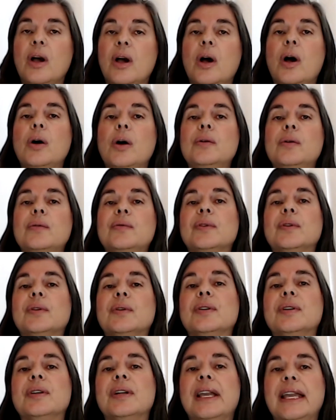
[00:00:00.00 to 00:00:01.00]

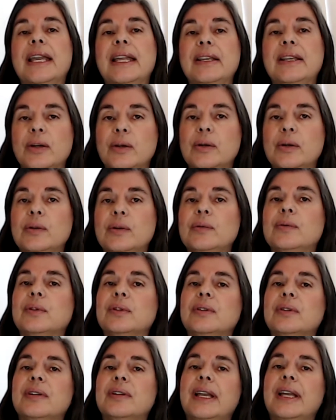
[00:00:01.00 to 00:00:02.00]
over and
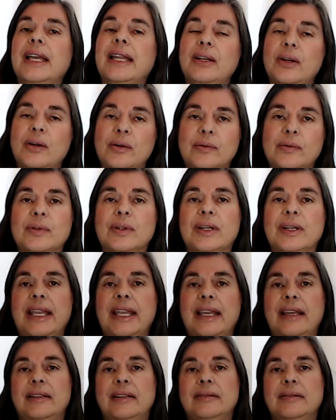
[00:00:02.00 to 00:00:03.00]
over and over
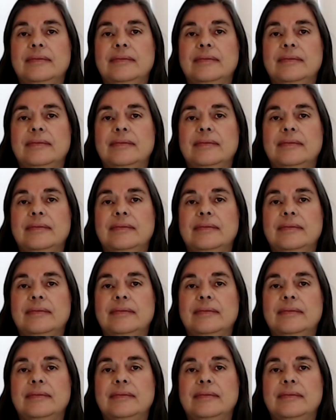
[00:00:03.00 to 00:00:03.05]
again.